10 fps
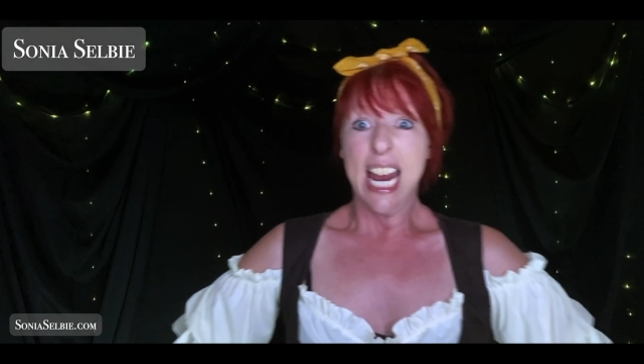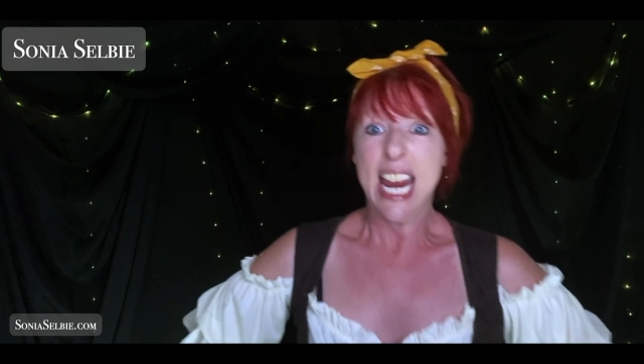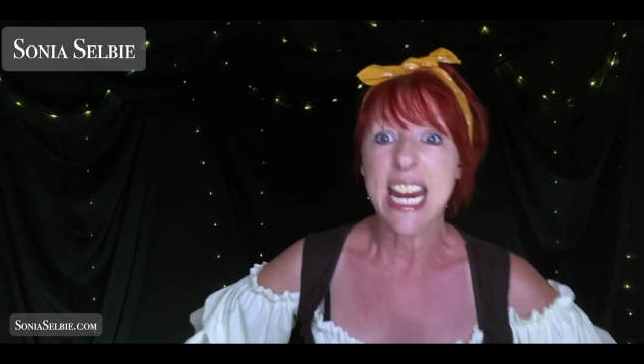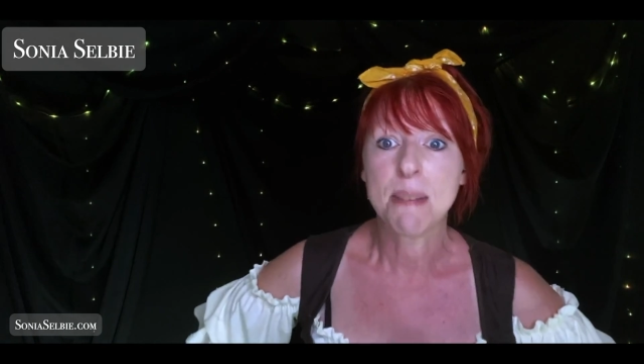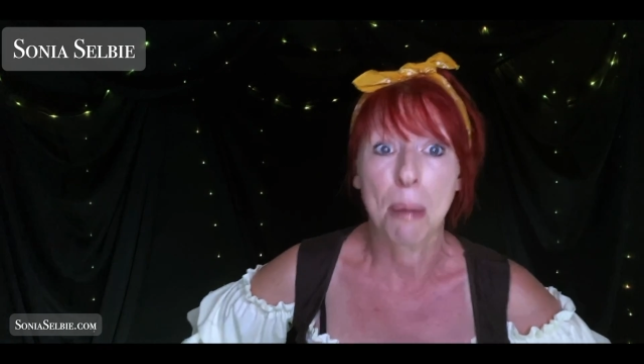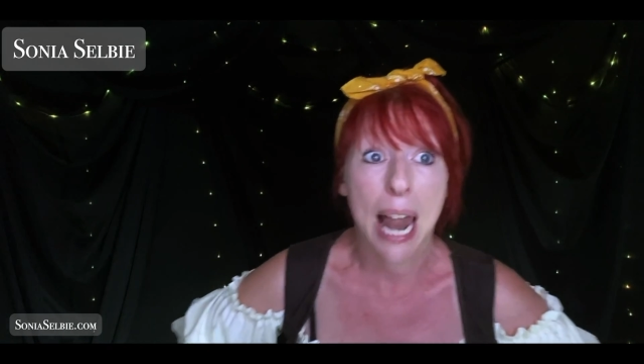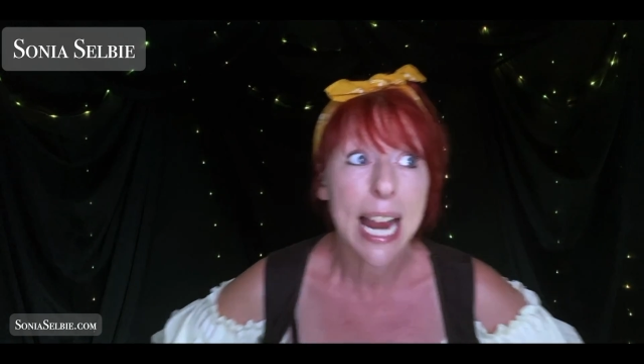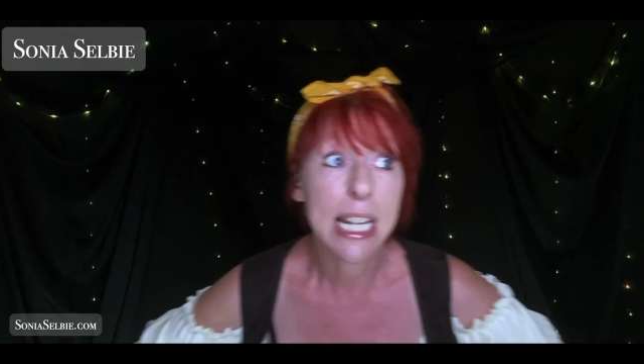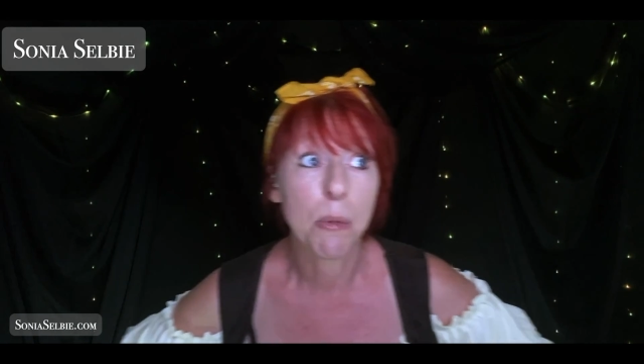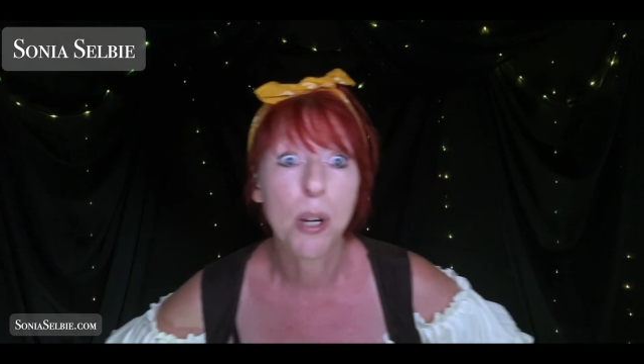He'd
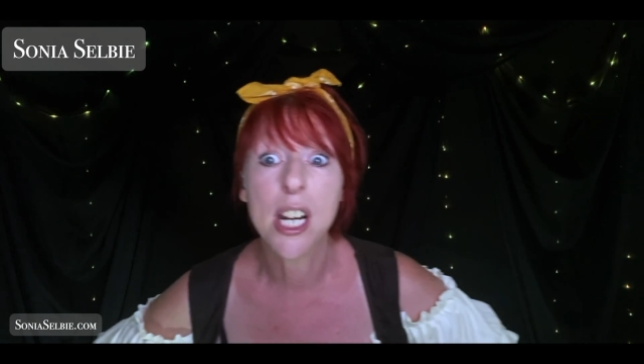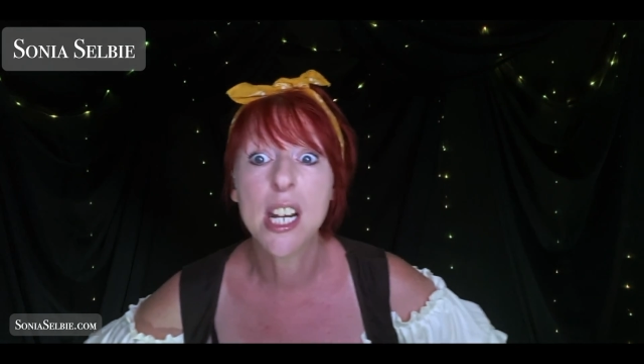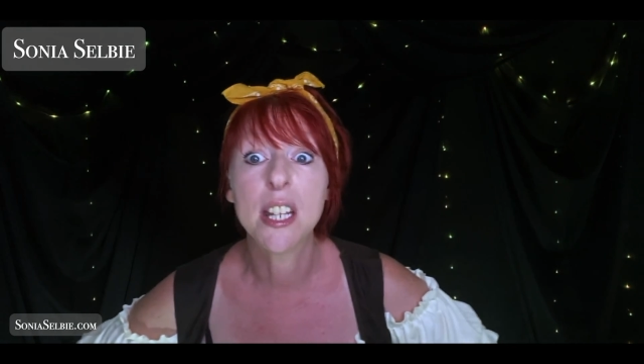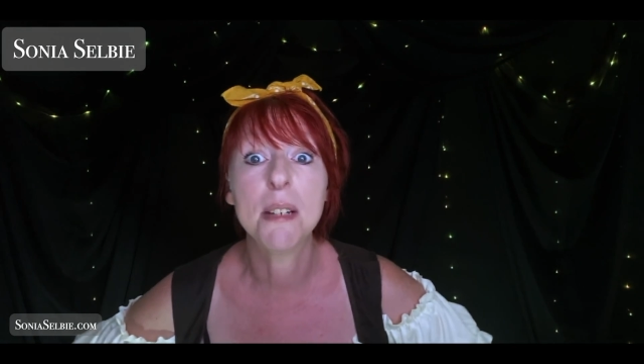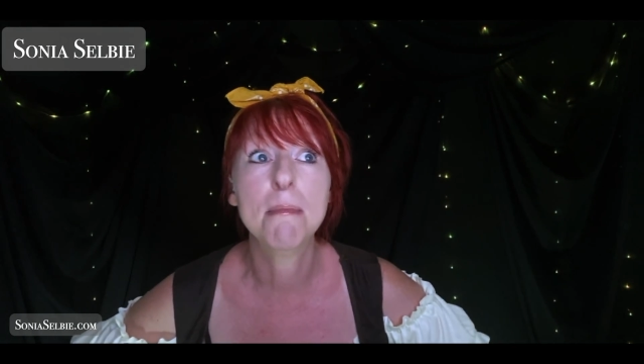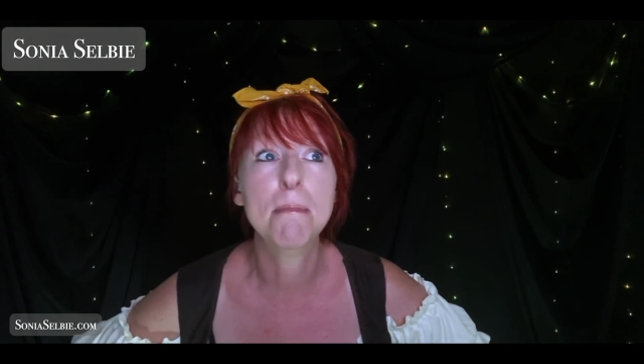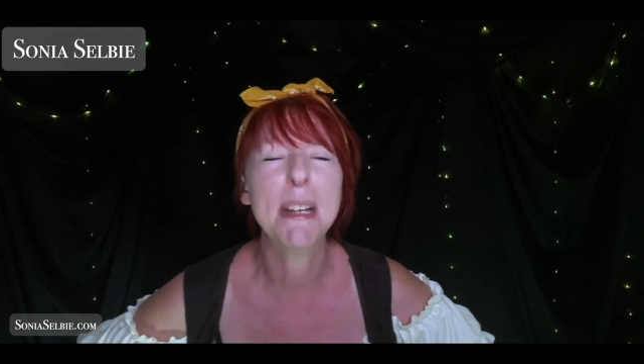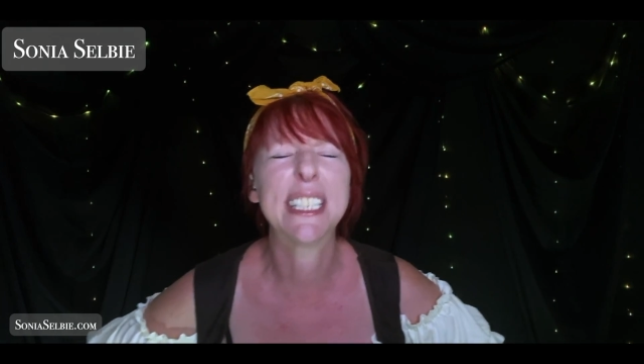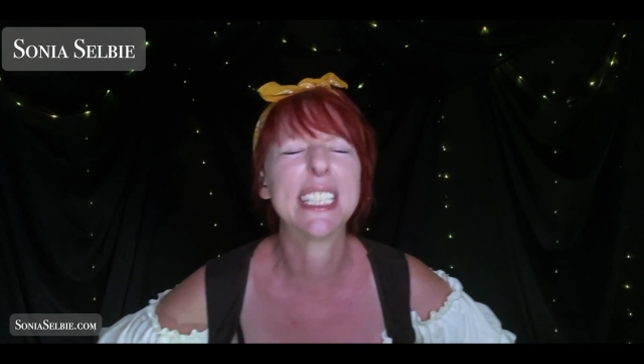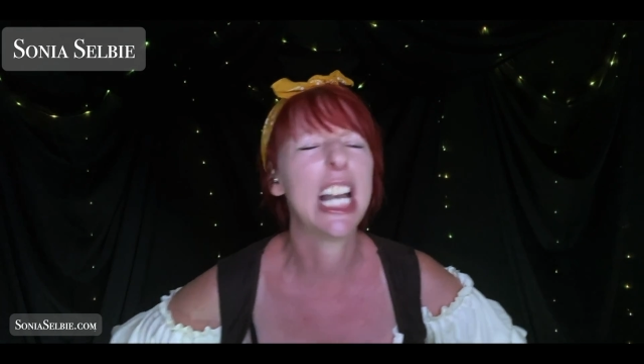play with a
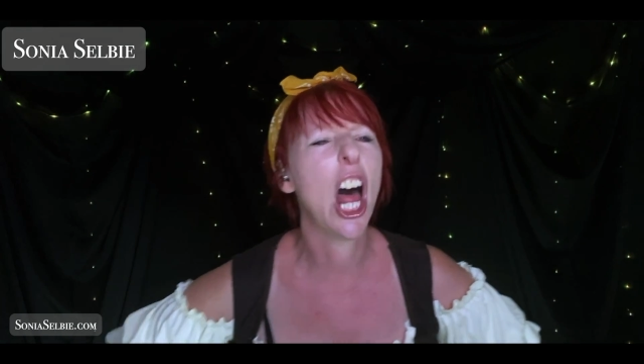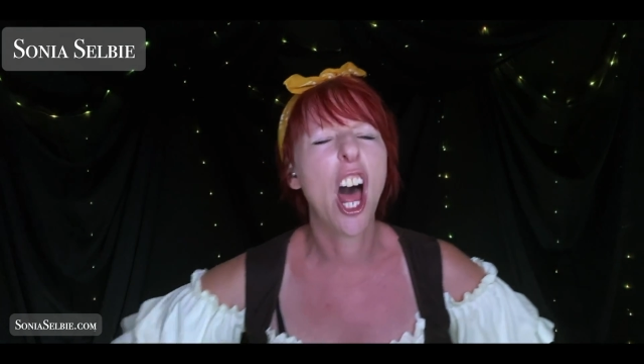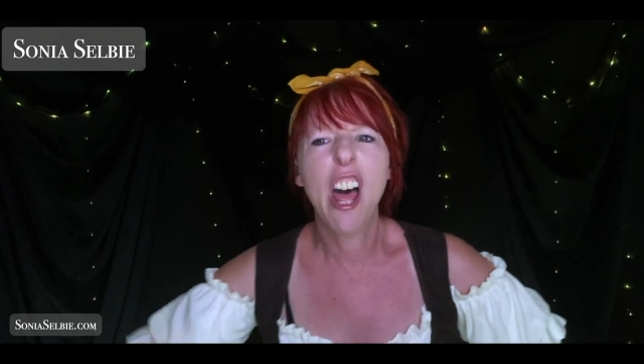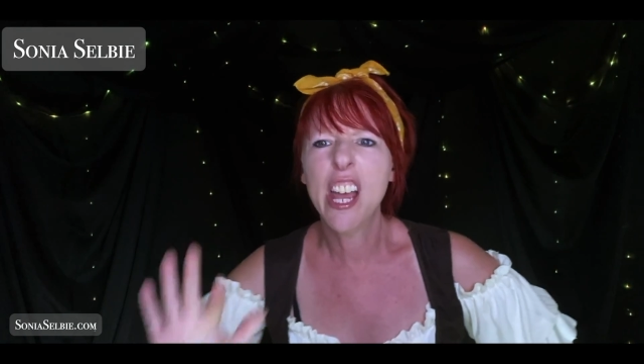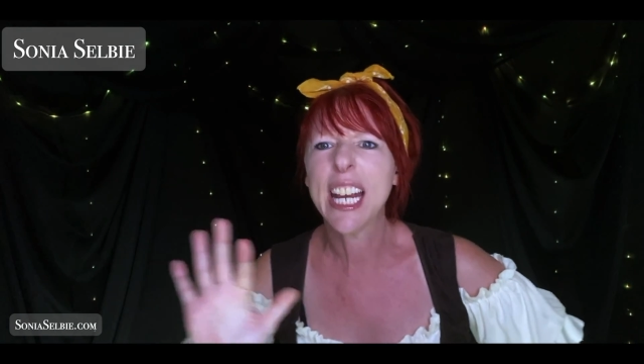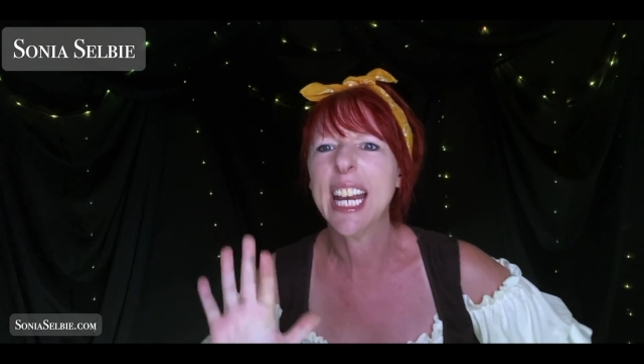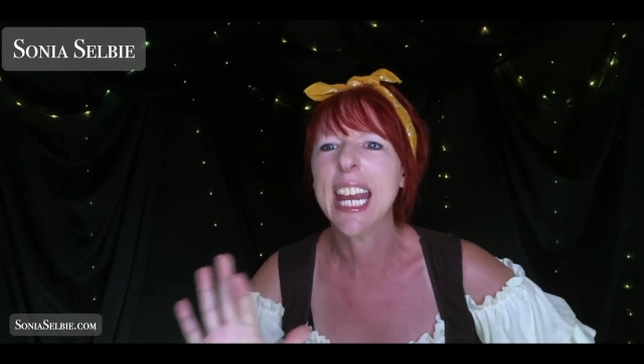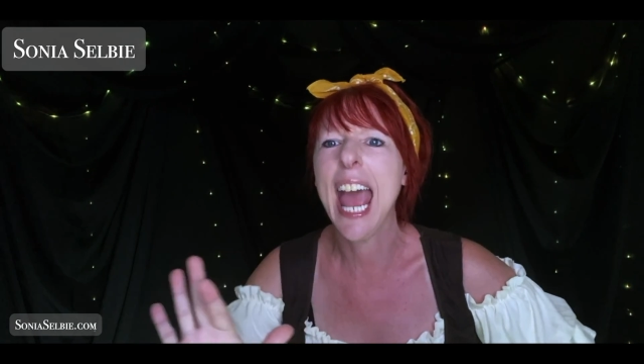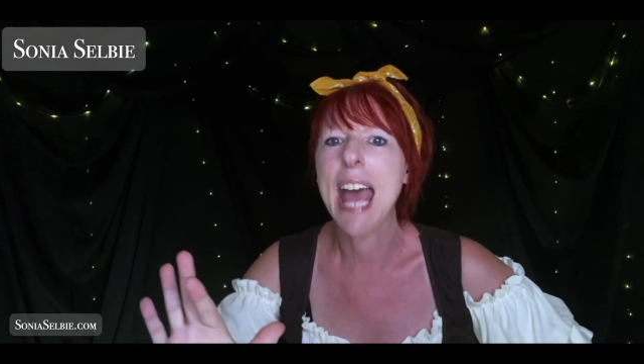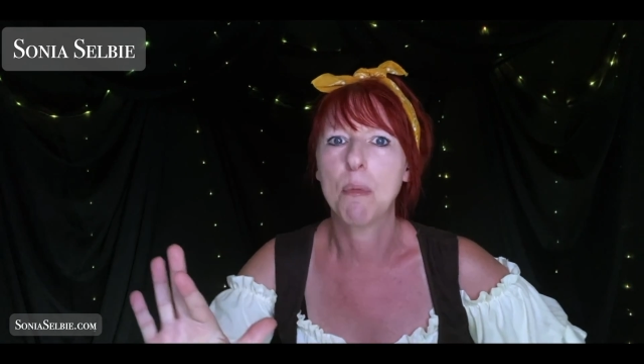miss like a
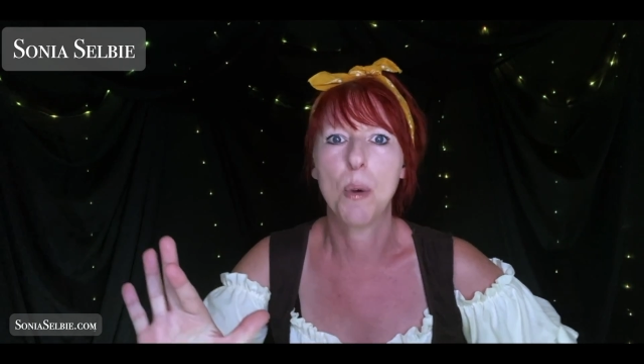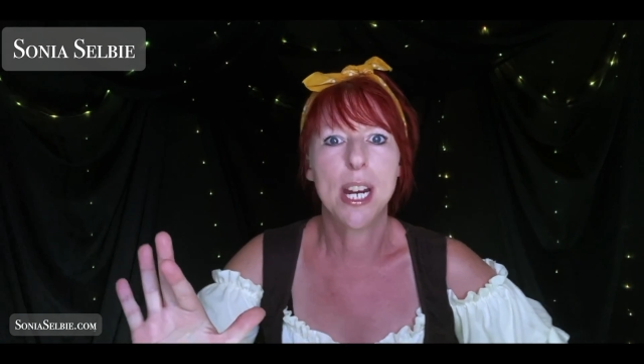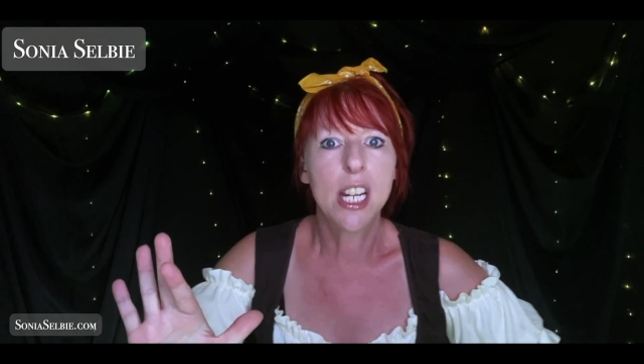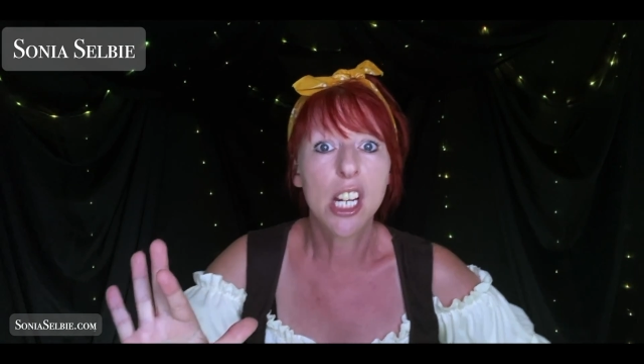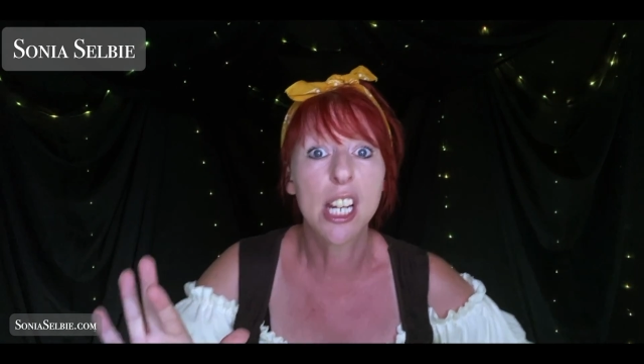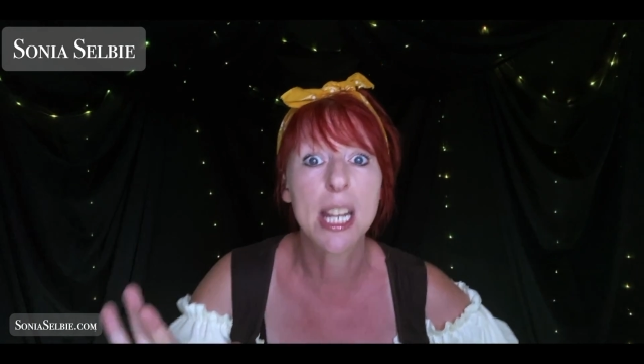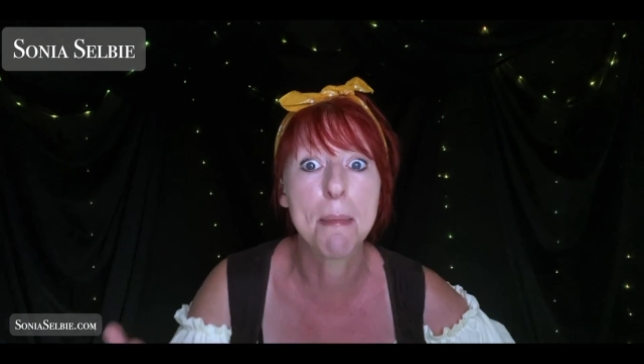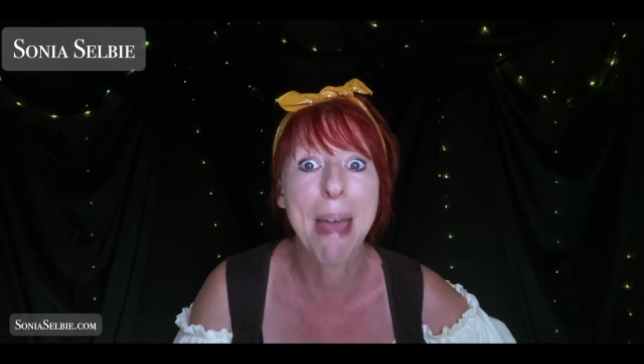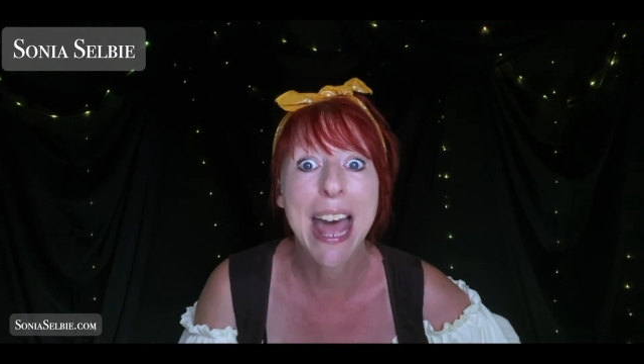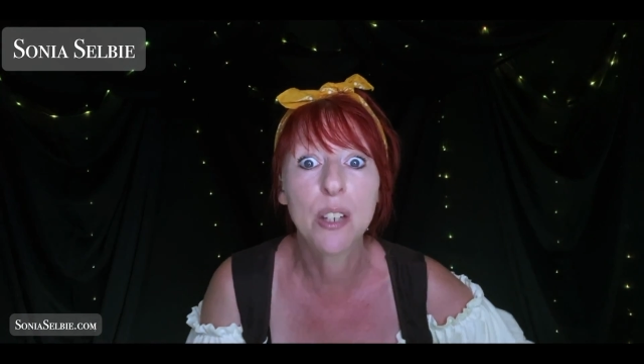cat with a
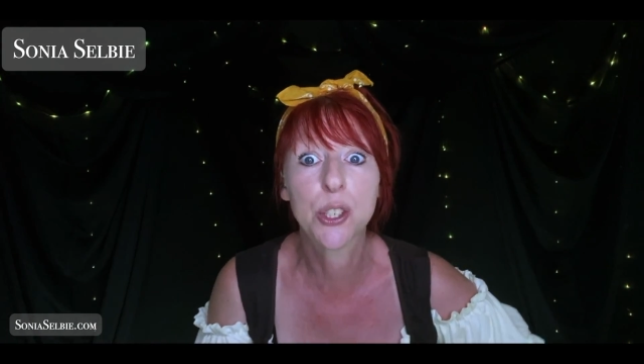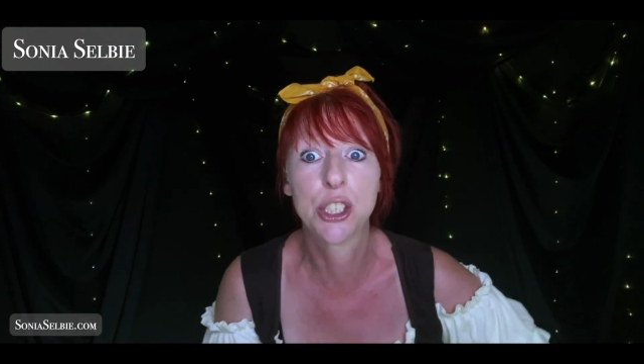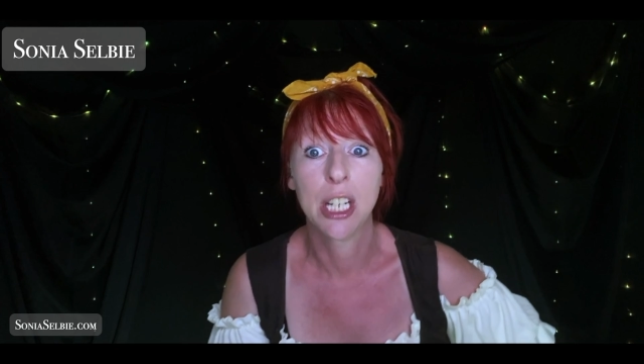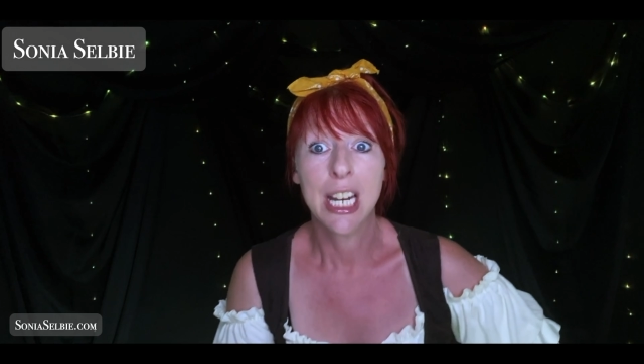mouse,